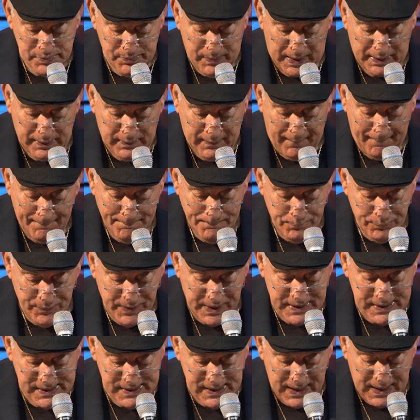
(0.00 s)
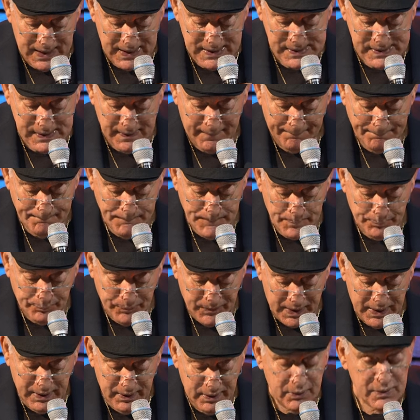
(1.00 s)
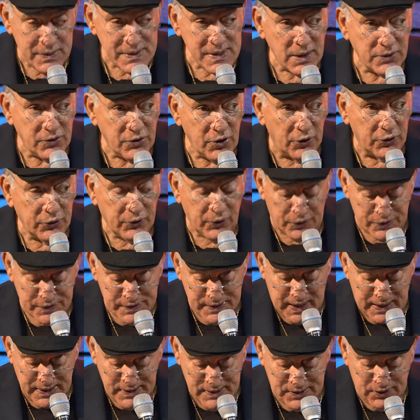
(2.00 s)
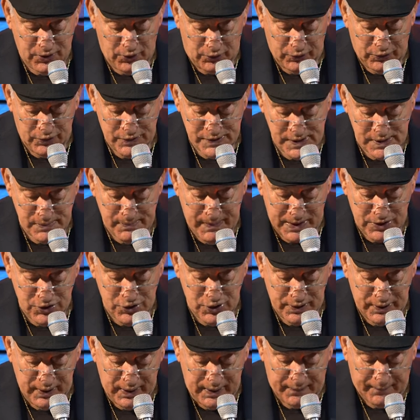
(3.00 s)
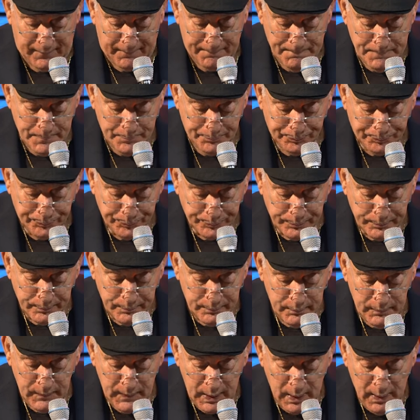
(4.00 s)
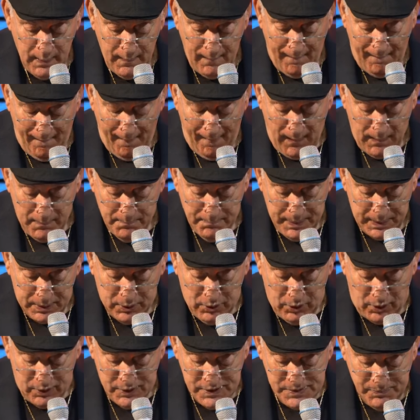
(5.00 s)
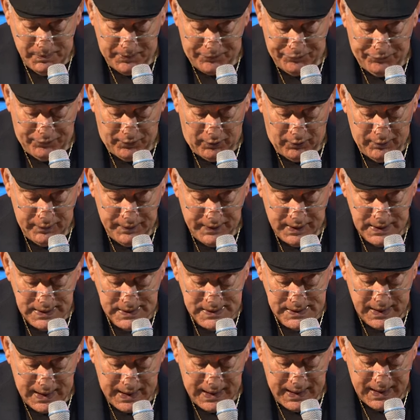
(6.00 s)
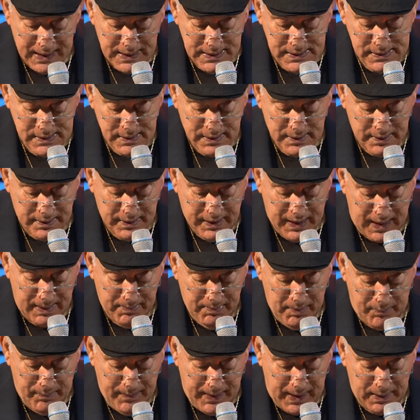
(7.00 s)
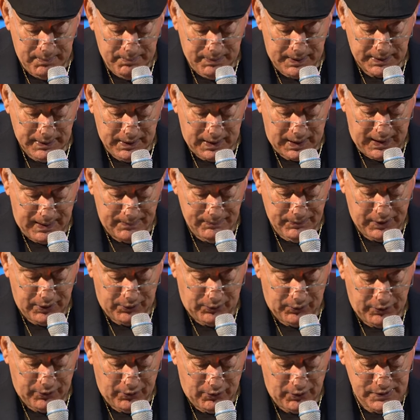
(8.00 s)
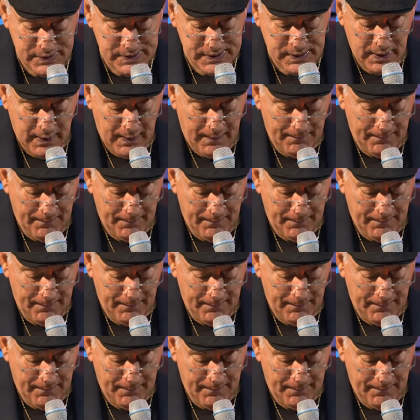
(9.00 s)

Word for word: but it says, here is a Theudas. That Theudas is mentioned there. Because before these days came a man by the name Theudas,